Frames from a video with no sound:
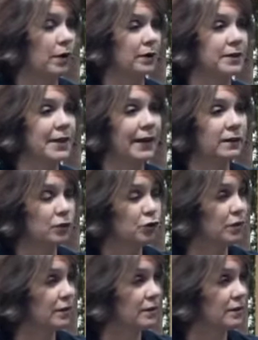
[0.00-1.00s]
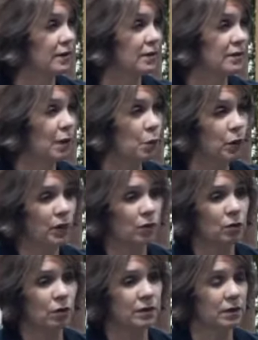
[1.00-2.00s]
negligence somewhere
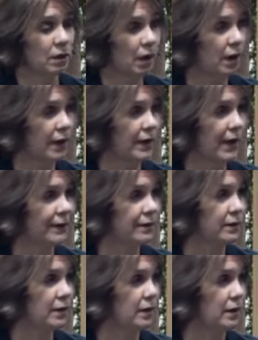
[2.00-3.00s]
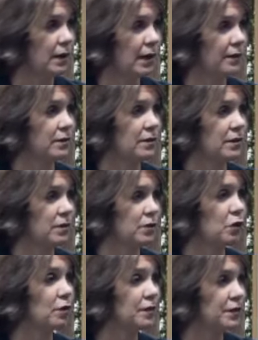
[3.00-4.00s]
along the line as the
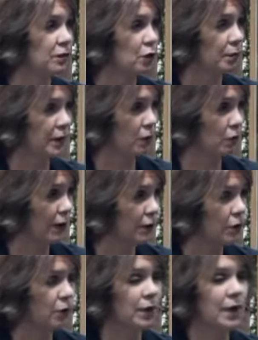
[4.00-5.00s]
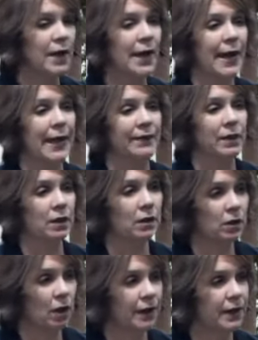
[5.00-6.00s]
services are being rendered, and the
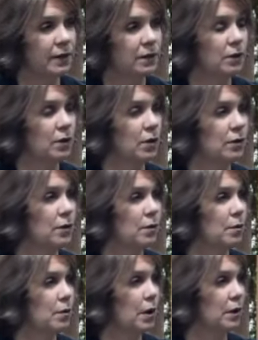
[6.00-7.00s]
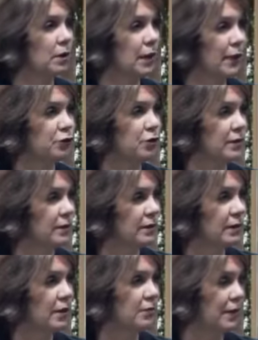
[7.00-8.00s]
client alleges
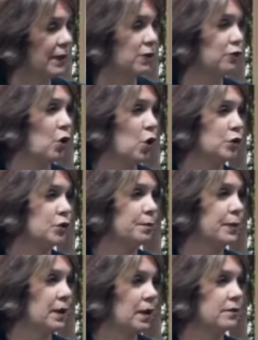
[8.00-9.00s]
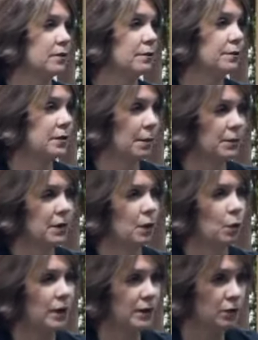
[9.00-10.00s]
a financial hardship because of something
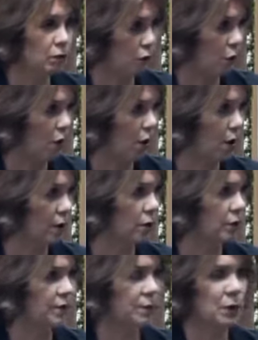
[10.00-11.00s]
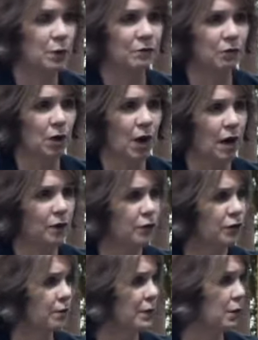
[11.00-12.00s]
we did wrong or something we forgot or
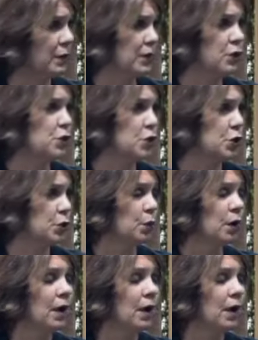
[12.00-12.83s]
something we didn't do,